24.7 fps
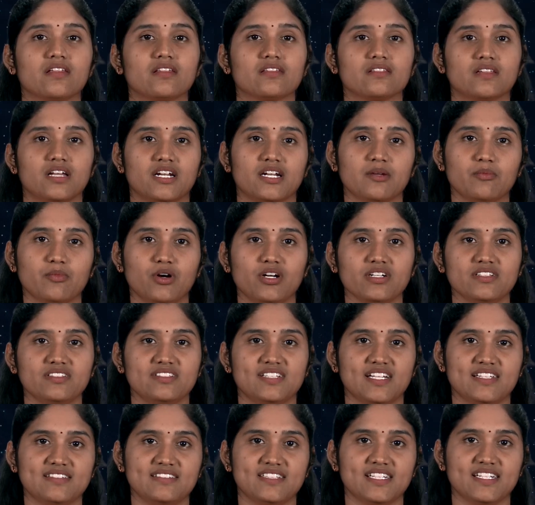The remote
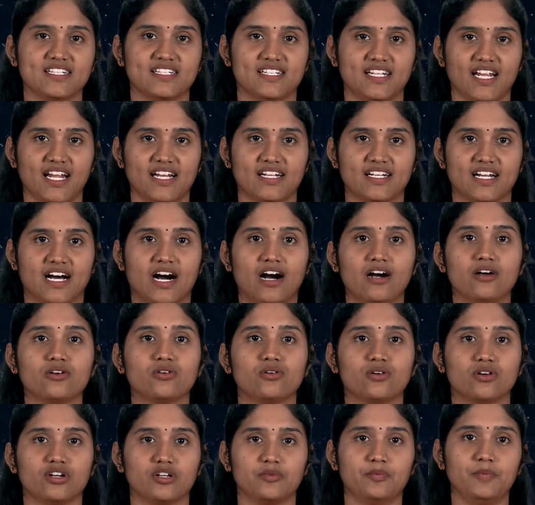sensing data
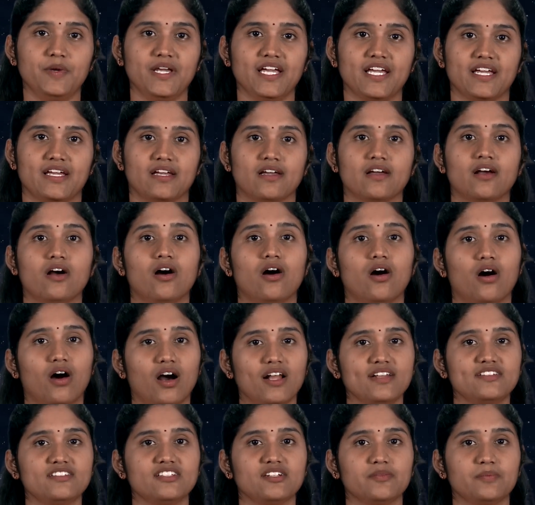could be
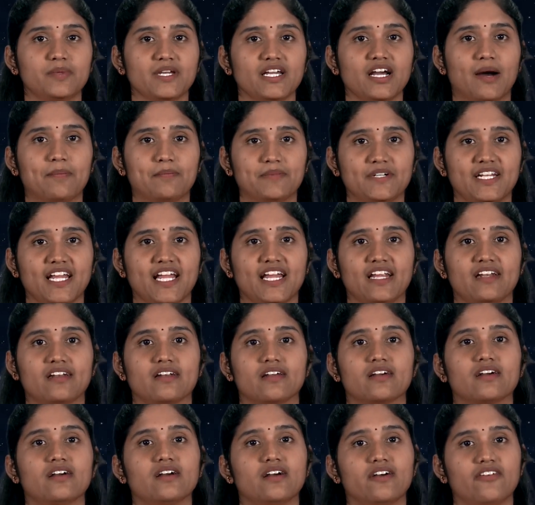also be
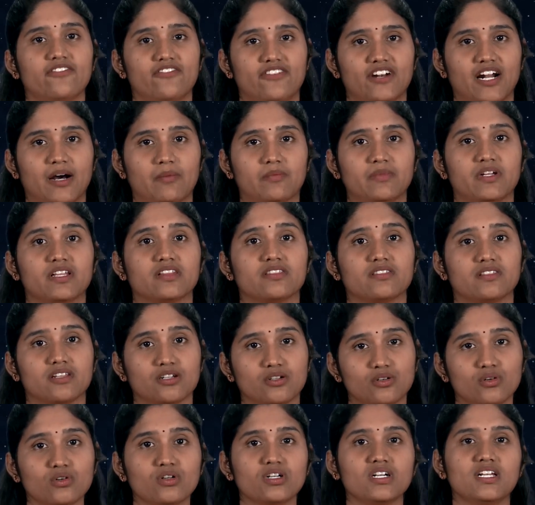obtained from the
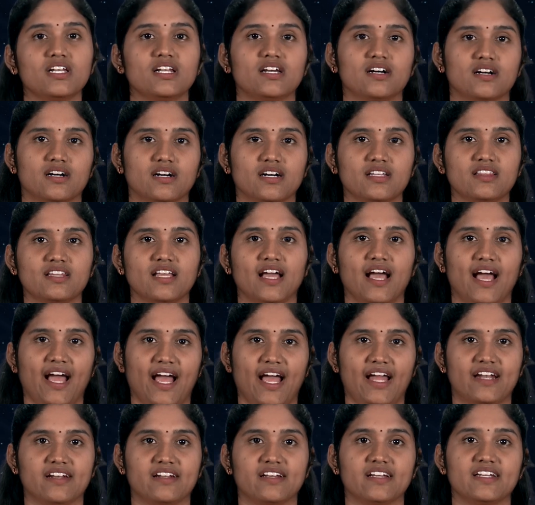Google Earth
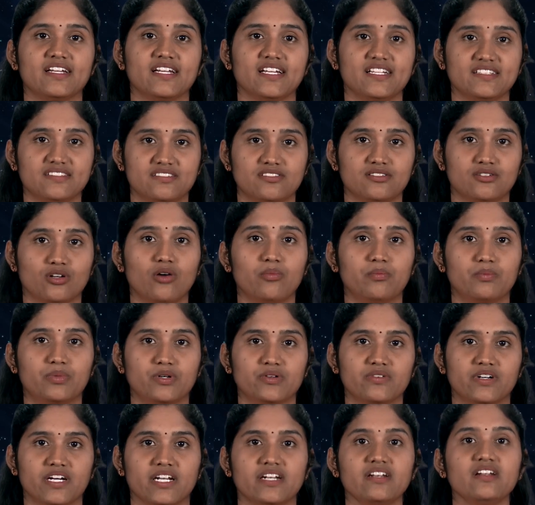and ISRO
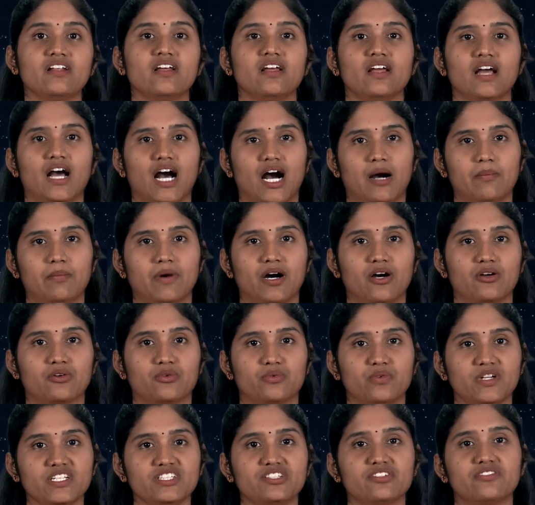Bhuvan, about
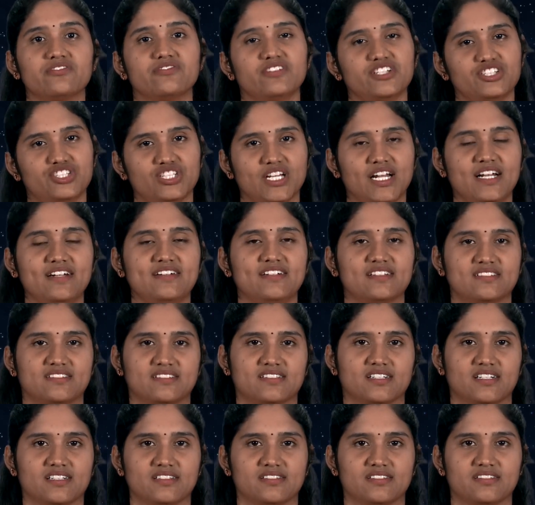which we shall
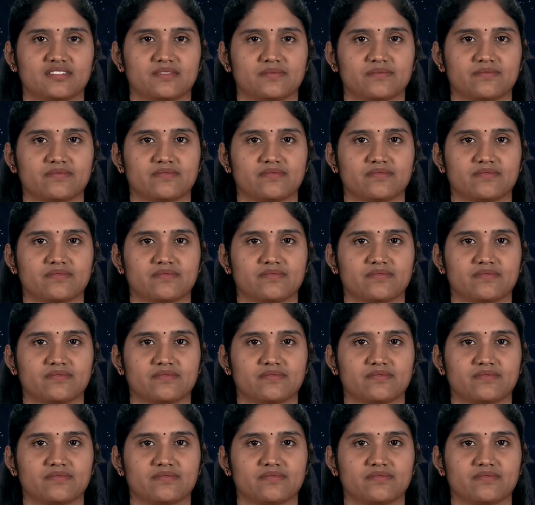discuss.